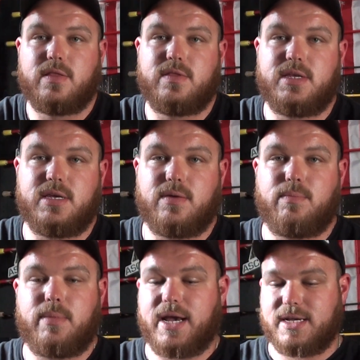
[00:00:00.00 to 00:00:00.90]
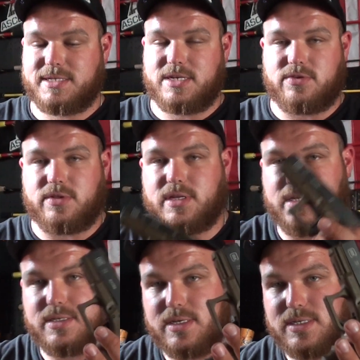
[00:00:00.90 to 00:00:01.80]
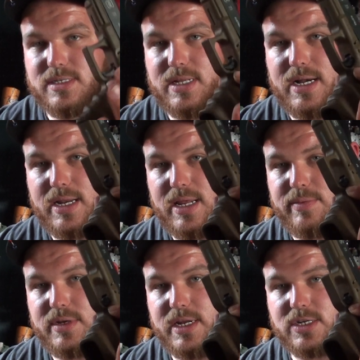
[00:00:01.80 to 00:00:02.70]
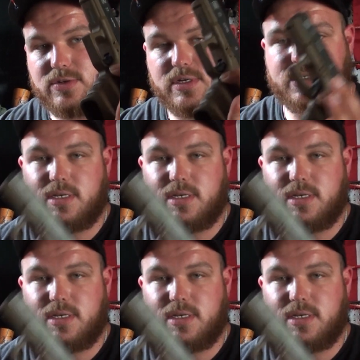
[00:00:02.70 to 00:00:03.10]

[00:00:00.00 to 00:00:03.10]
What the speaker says: The magazine release is not ambidextrous.